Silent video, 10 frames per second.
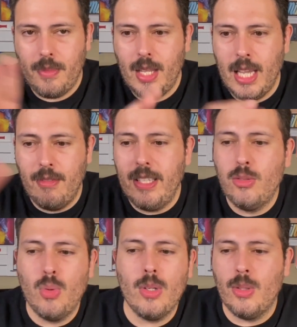if
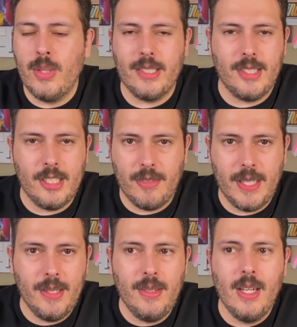these roles don't exist for
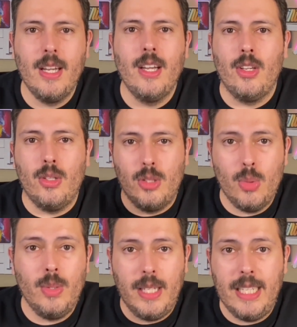you, you
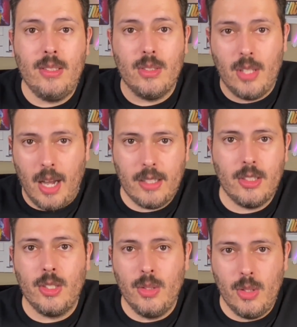do need to talk
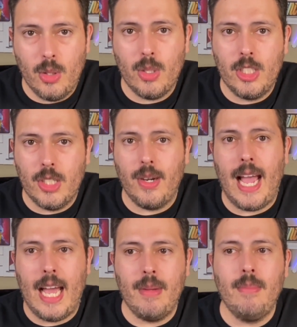to your Jira
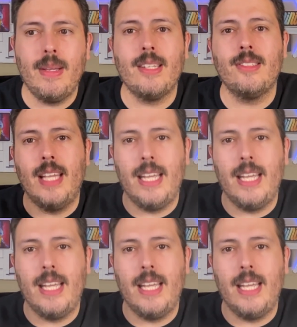admin because they